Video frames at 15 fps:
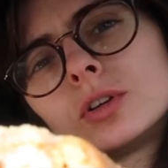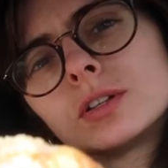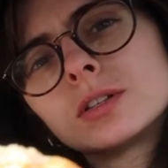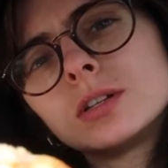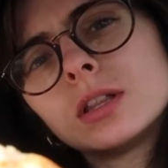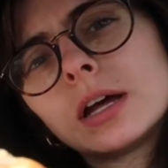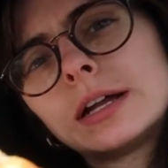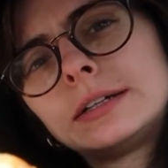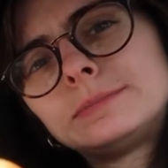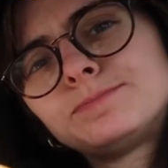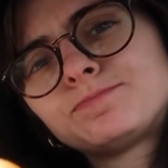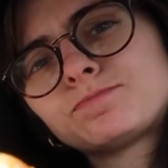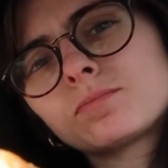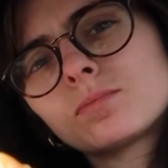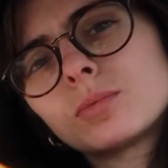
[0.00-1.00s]
can see that,
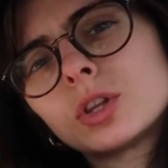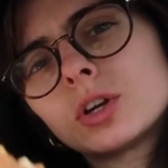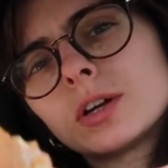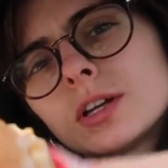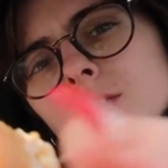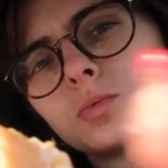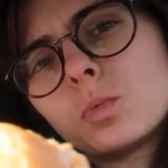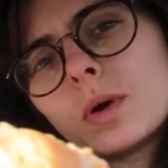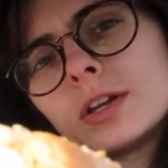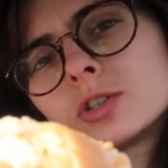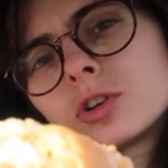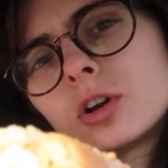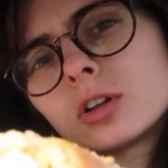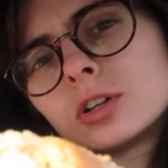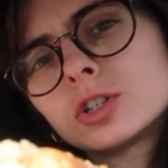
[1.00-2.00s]
but there is white
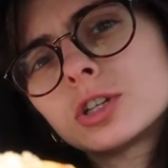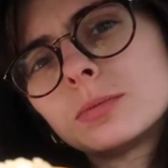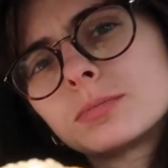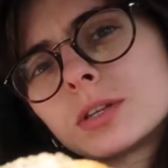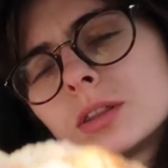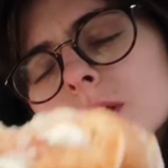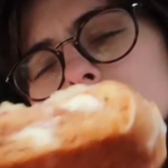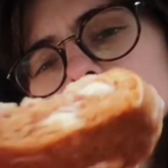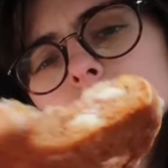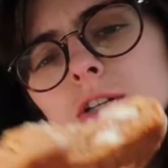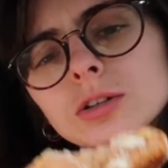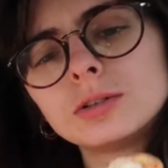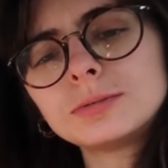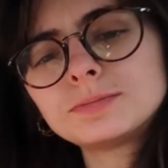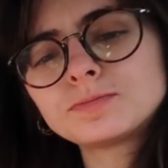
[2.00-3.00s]
chocolate chips in there
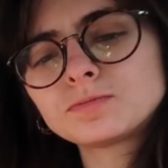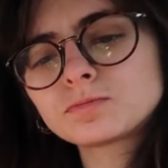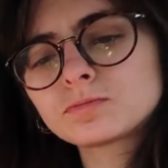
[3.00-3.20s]
too.